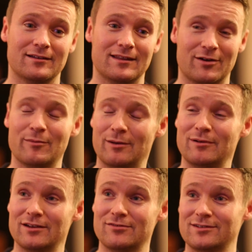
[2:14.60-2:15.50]
a big
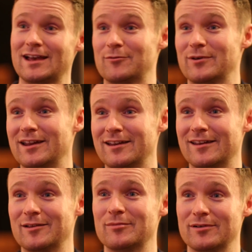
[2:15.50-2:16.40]
difference had we needed
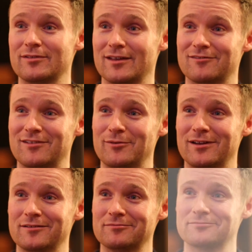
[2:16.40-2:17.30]
it, but thankfully we
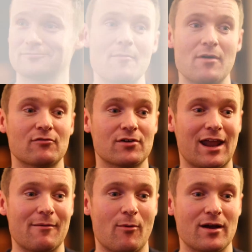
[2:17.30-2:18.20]
didn't. I've gone
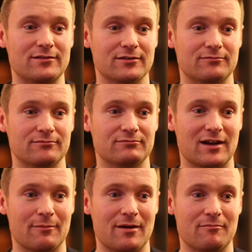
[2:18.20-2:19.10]
out of my way to
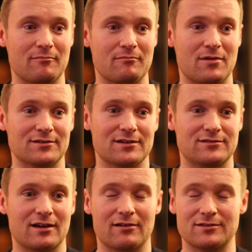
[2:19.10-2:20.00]
recommend Martin
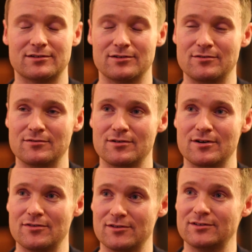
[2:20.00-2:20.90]
Gerard to
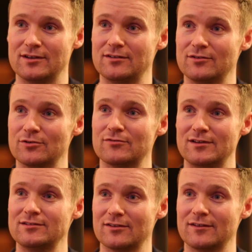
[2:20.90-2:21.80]
others in North
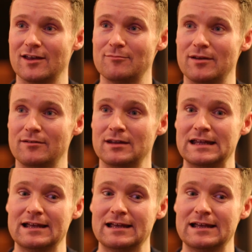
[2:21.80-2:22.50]
Finchley. I think they've been